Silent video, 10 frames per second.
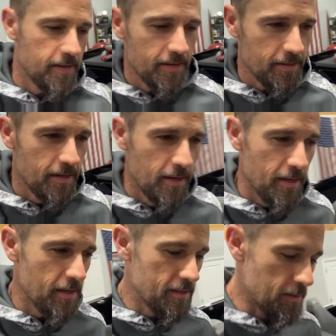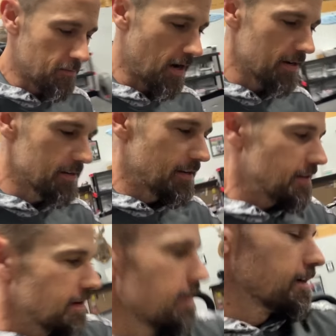get, get to riding in
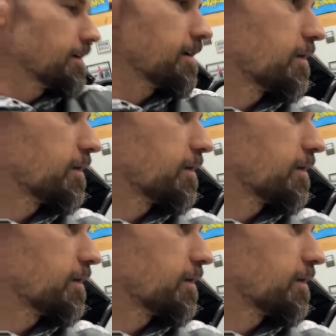it, uh,